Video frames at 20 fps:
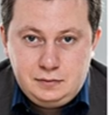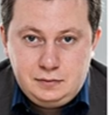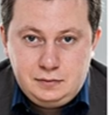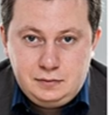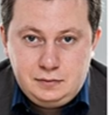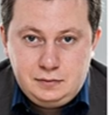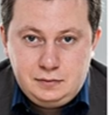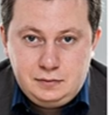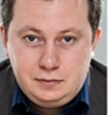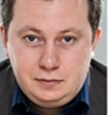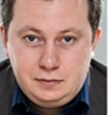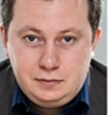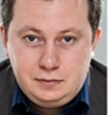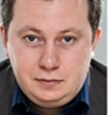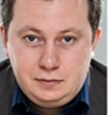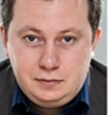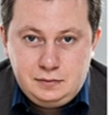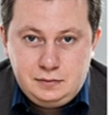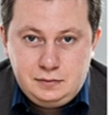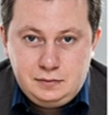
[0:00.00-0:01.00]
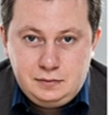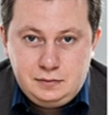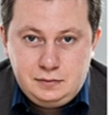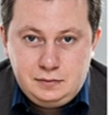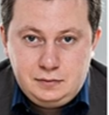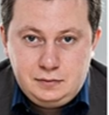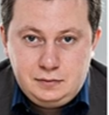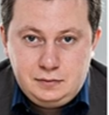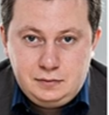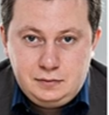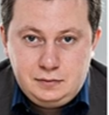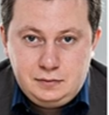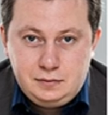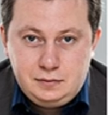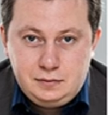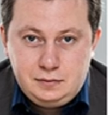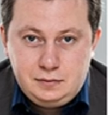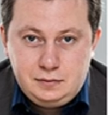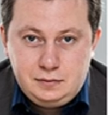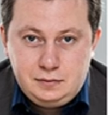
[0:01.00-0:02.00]

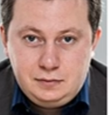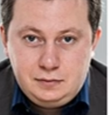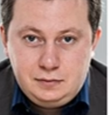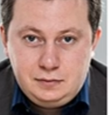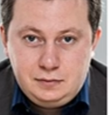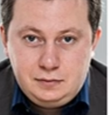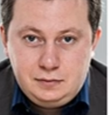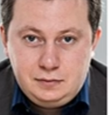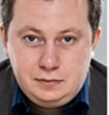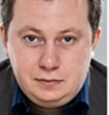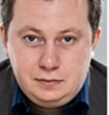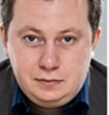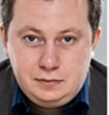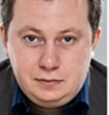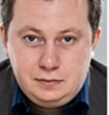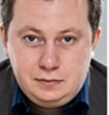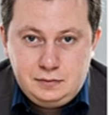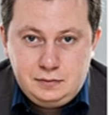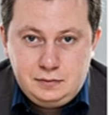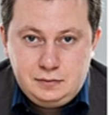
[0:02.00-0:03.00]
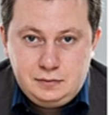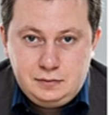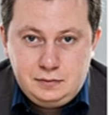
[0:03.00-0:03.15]
(not speaking)